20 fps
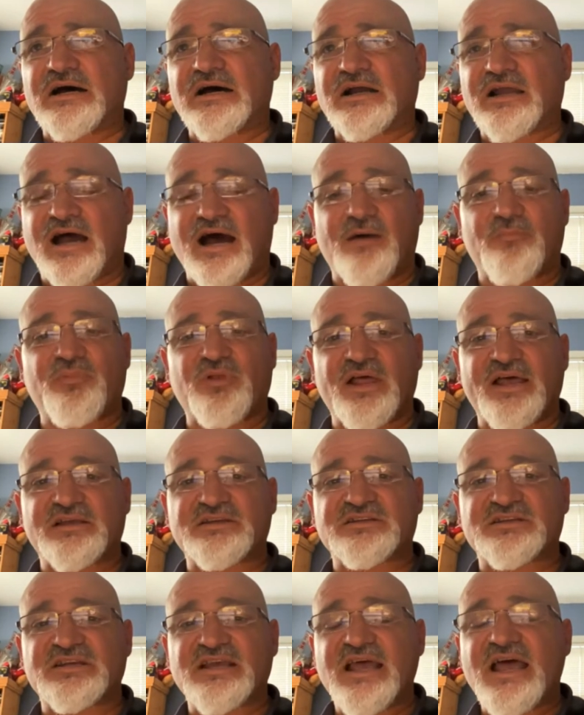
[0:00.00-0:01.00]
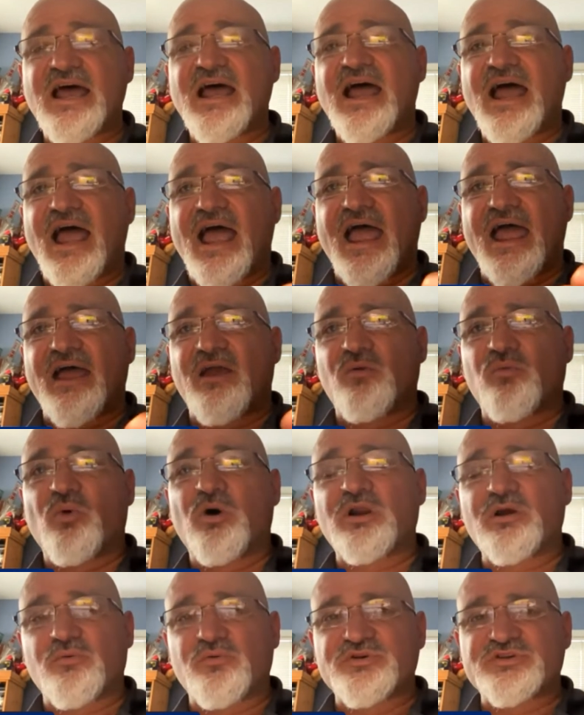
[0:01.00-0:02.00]
complex and
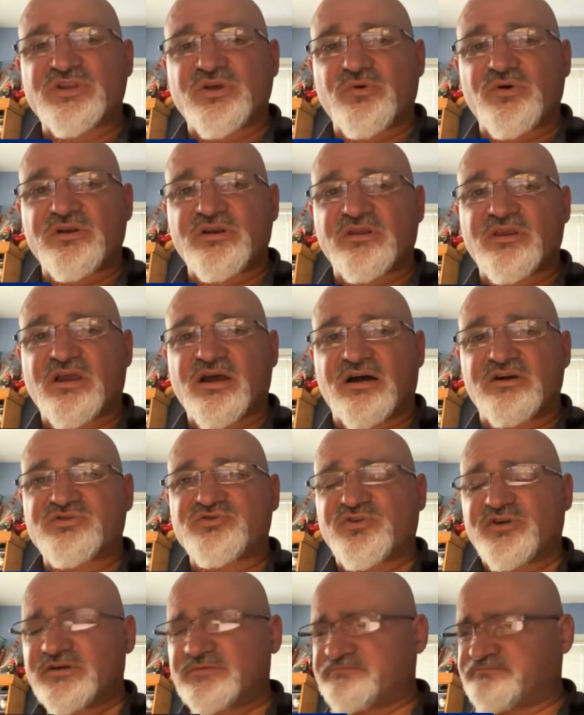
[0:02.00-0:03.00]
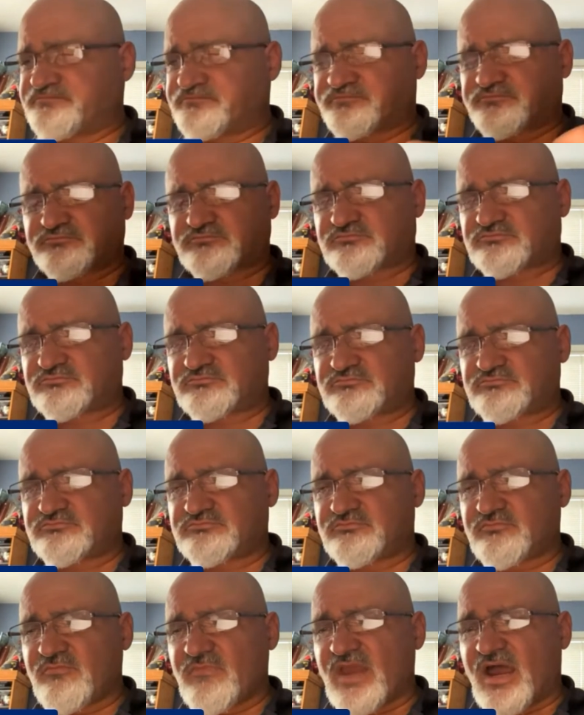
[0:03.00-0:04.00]
what it was doing to the country.
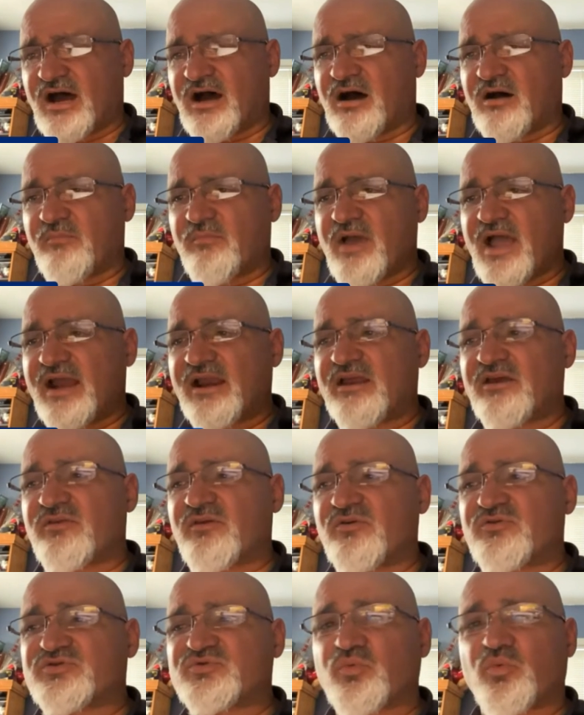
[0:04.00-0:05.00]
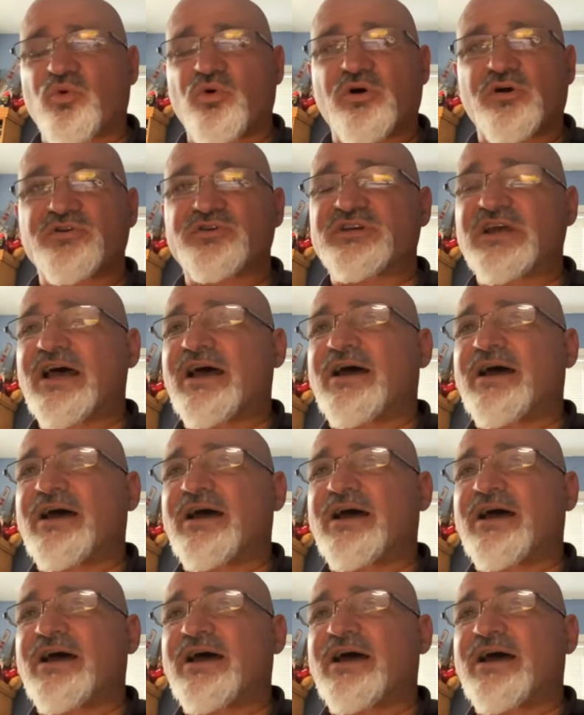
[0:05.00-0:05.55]
Any of those wars